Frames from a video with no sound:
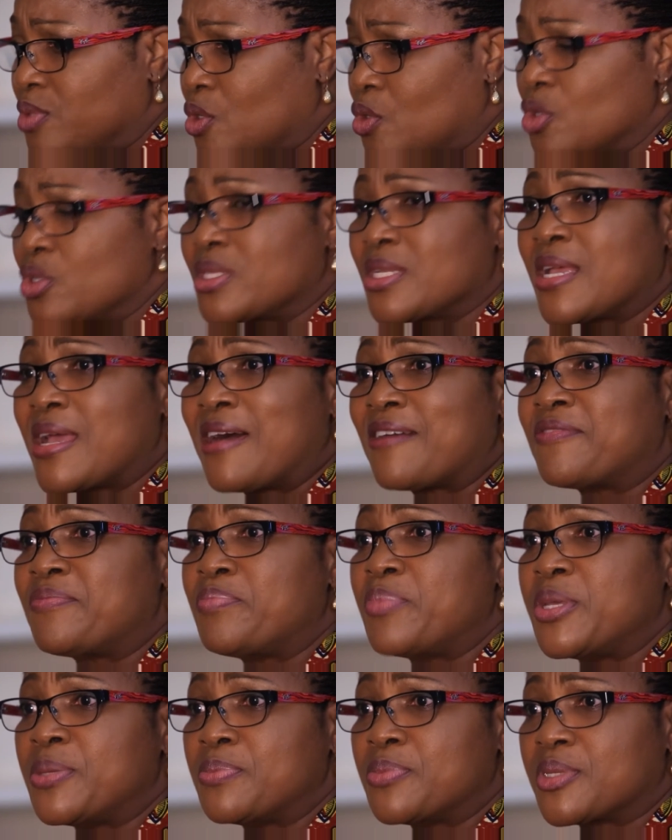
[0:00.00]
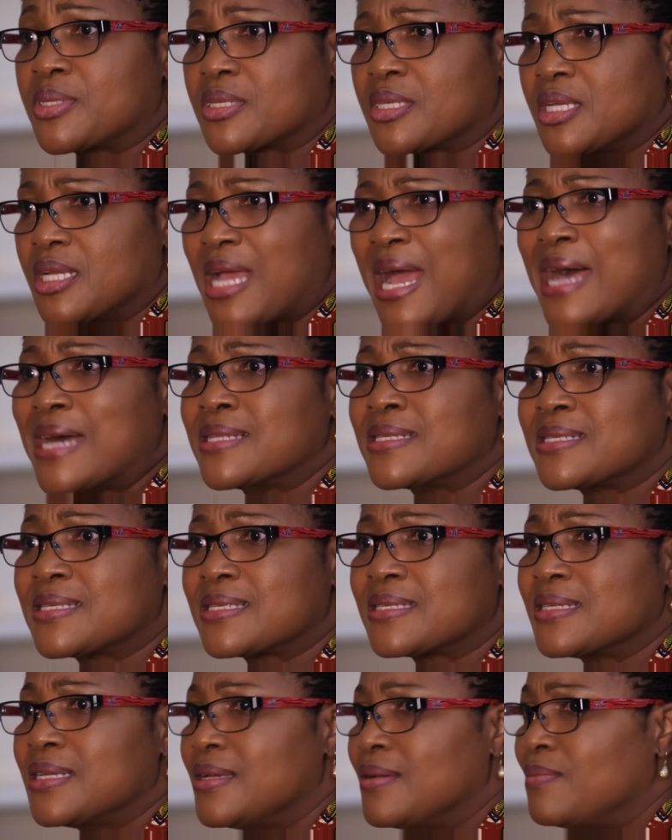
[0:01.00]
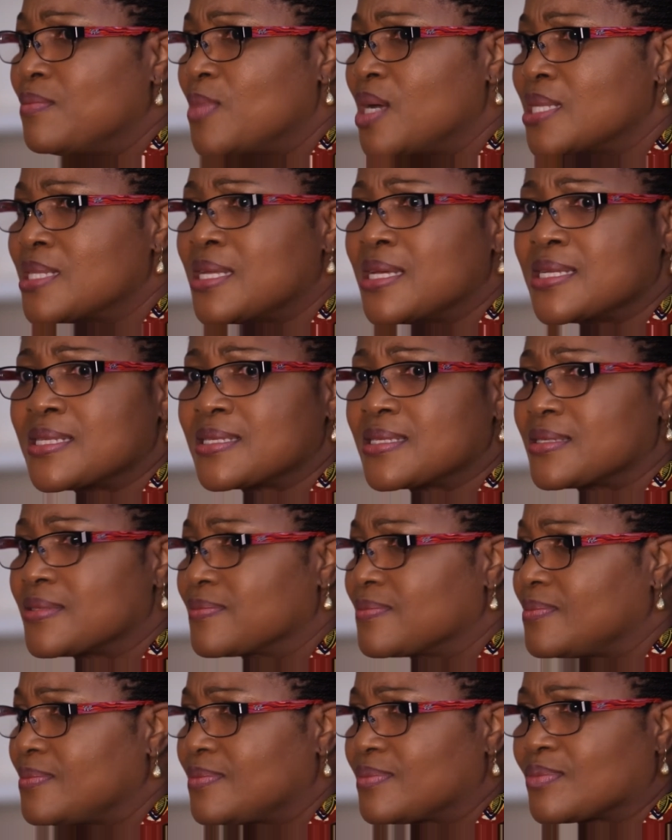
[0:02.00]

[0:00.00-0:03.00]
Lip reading: because they have pimps, aunts, mothers,